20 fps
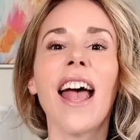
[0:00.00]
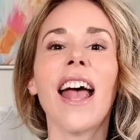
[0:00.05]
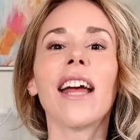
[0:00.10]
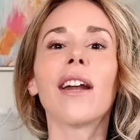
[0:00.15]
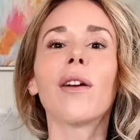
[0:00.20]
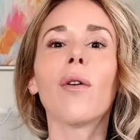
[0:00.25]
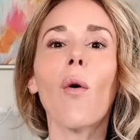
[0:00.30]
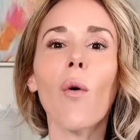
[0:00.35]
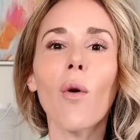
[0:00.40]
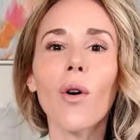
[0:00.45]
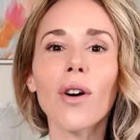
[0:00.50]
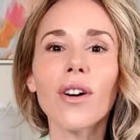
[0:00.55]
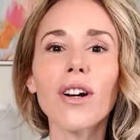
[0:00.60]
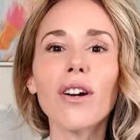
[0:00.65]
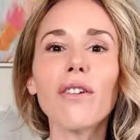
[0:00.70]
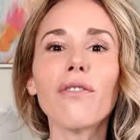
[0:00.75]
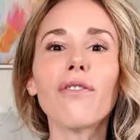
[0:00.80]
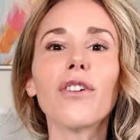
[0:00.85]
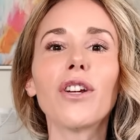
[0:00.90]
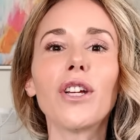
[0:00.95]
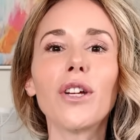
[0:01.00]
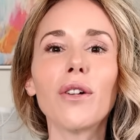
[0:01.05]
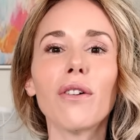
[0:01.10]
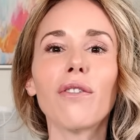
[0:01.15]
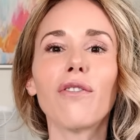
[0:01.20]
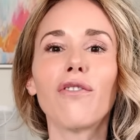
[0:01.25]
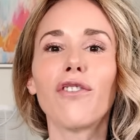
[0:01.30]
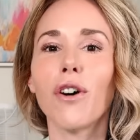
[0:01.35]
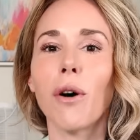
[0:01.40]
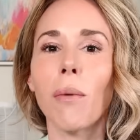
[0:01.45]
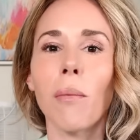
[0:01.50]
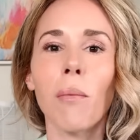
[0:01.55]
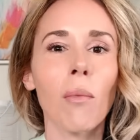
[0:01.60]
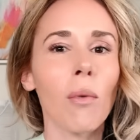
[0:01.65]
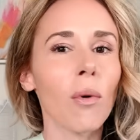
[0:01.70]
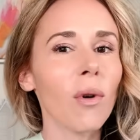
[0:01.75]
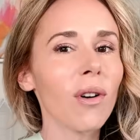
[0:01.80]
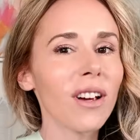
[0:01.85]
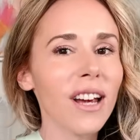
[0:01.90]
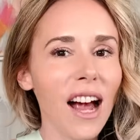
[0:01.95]
in order for you to feel
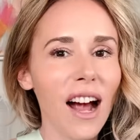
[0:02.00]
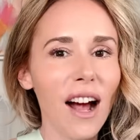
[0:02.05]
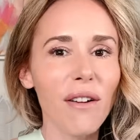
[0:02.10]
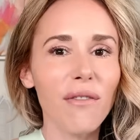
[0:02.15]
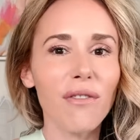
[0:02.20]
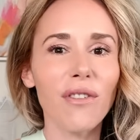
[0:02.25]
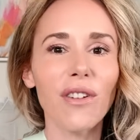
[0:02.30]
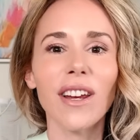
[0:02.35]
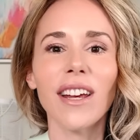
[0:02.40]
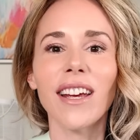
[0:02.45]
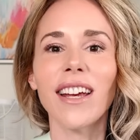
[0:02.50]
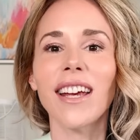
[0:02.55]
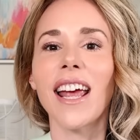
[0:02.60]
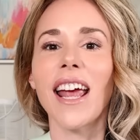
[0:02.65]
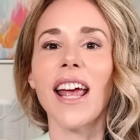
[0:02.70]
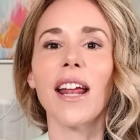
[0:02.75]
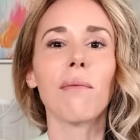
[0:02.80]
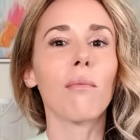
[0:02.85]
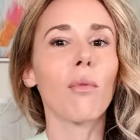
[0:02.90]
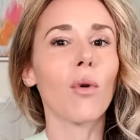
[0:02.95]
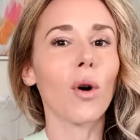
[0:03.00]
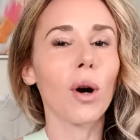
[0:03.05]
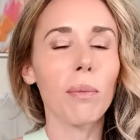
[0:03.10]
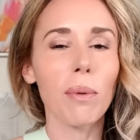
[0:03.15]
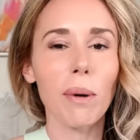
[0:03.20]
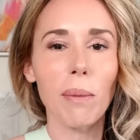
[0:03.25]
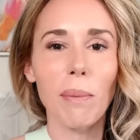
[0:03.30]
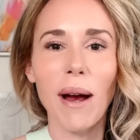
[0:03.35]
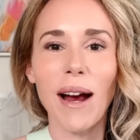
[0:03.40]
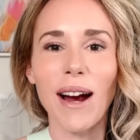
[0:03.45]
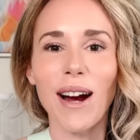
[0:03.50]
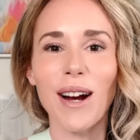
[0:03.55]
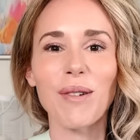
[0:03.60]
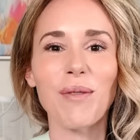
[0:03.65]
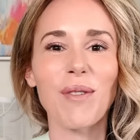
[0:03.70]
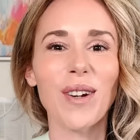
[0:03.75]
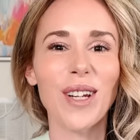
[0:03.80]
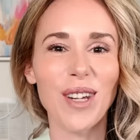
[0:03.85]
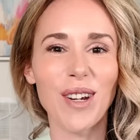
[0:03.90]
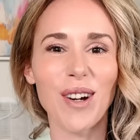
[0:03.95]
more confident and more
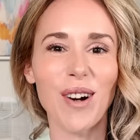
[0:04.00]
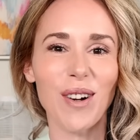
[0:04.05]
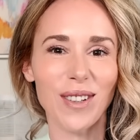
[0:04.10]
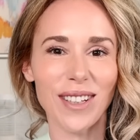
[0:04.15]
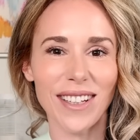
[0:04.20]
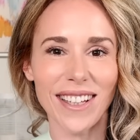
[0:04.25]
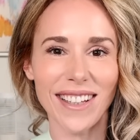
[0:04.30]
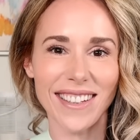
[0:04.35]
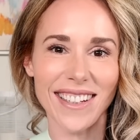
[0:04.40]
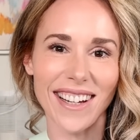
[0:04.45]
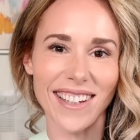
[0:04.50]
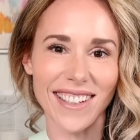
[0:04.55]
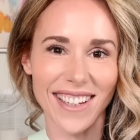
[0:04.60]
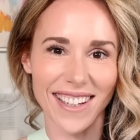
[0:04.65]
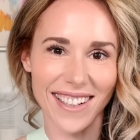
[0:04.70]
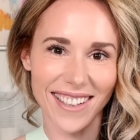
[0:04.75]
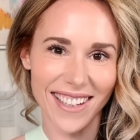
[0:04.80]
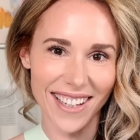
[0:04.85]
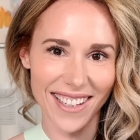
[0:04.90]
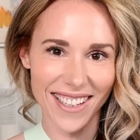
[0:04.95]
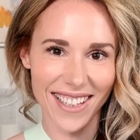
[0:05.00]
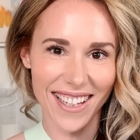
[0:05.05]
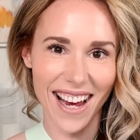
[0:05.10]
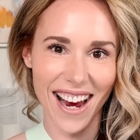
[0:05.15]
prepared when you go into the test on test